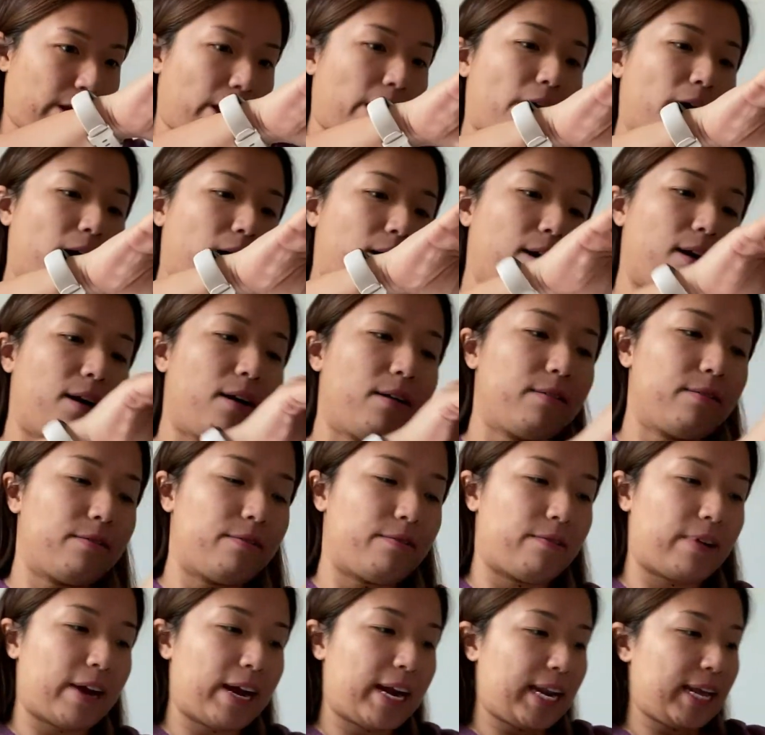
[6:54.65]

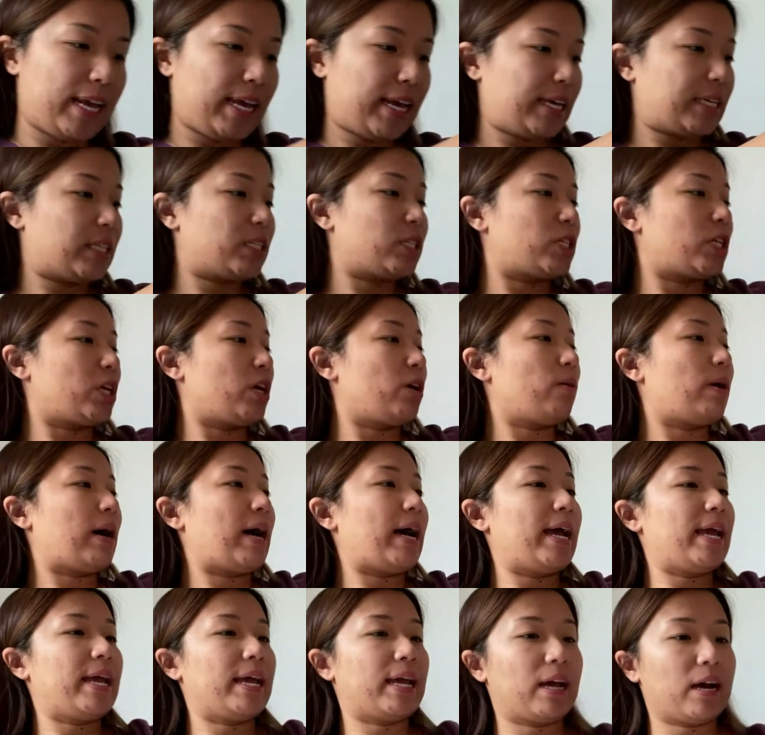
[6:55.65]
Alrighty, so
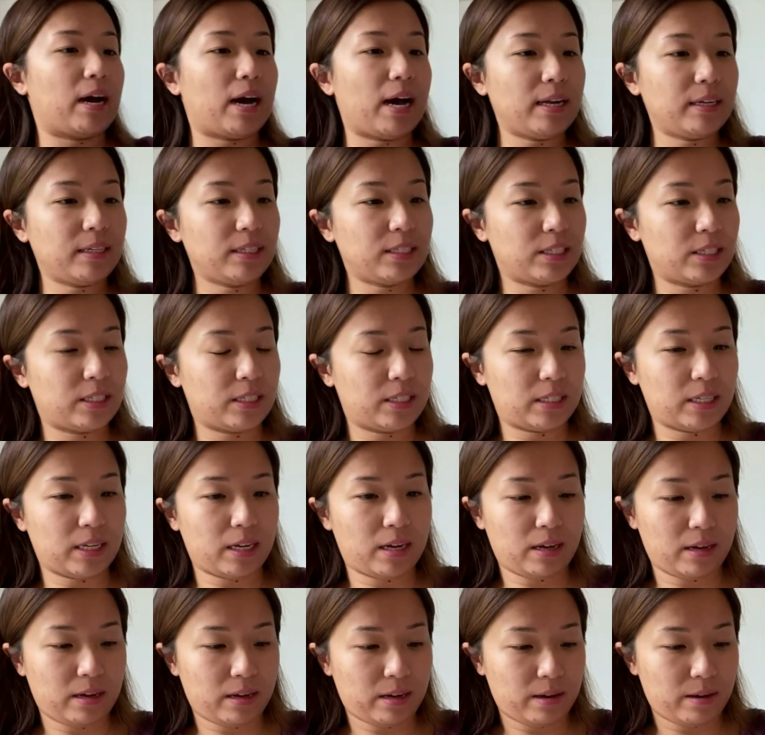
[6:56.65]
I got
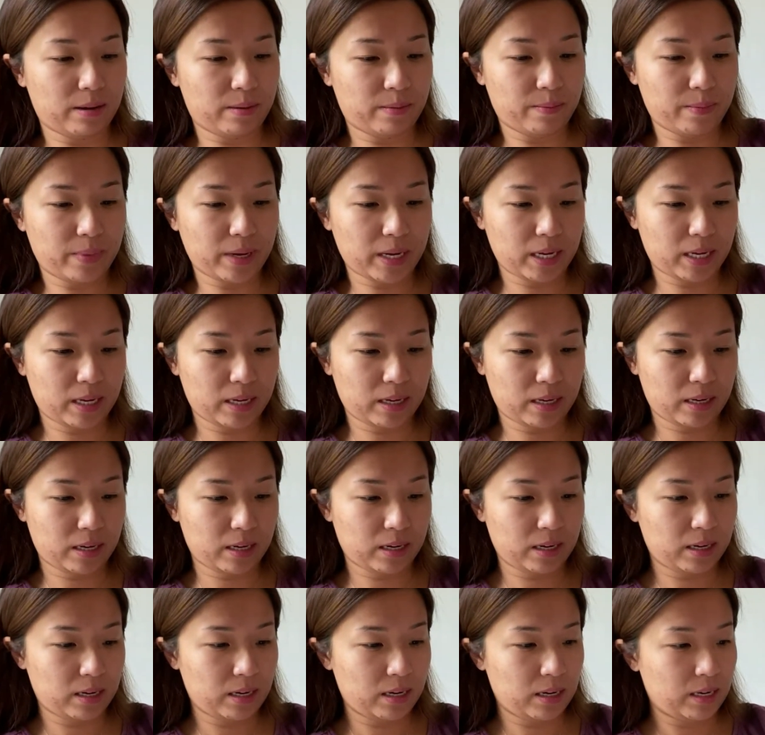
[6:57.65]
some,
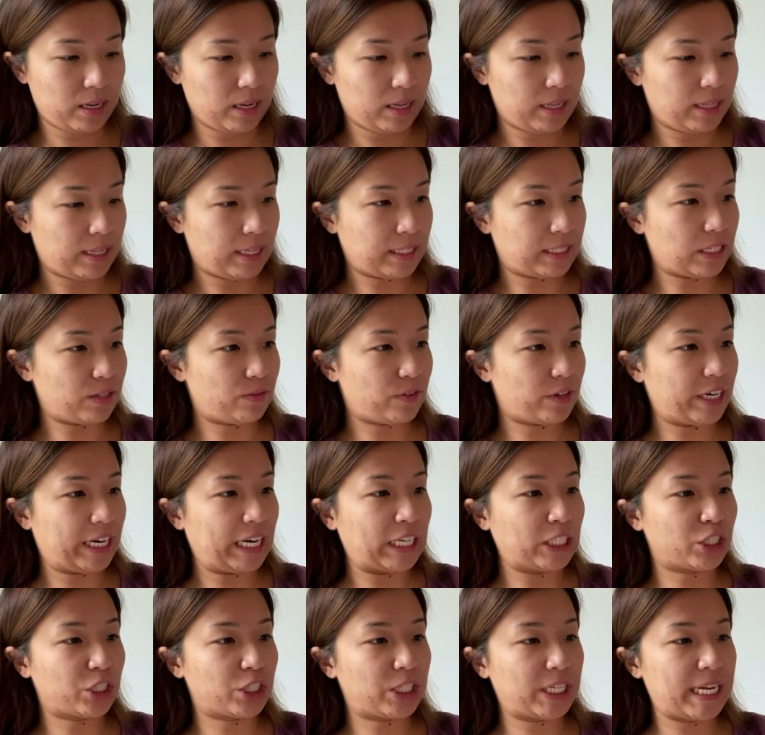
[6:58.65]
this is very
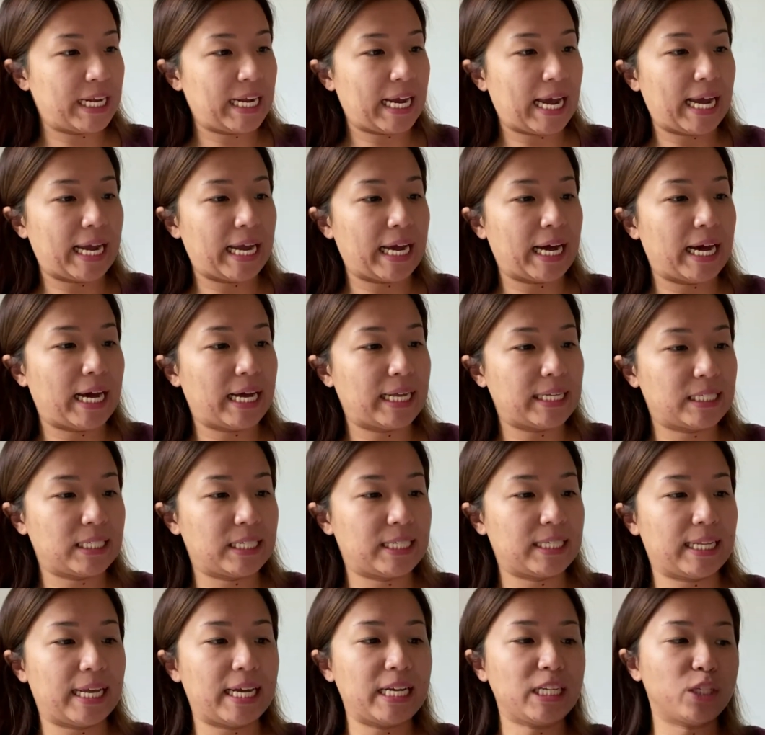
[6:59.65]
interesting. I got
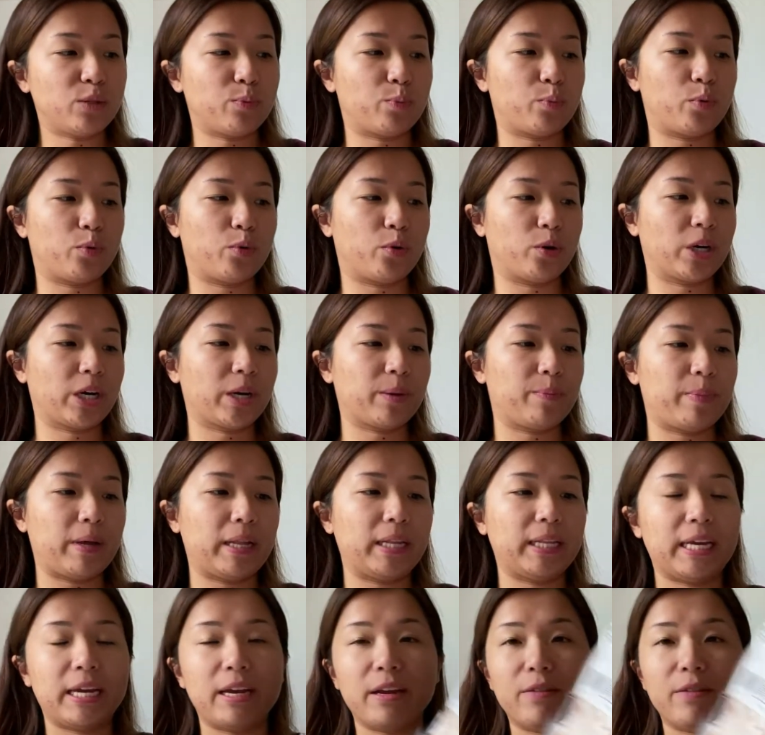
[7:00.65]
sliced pork belly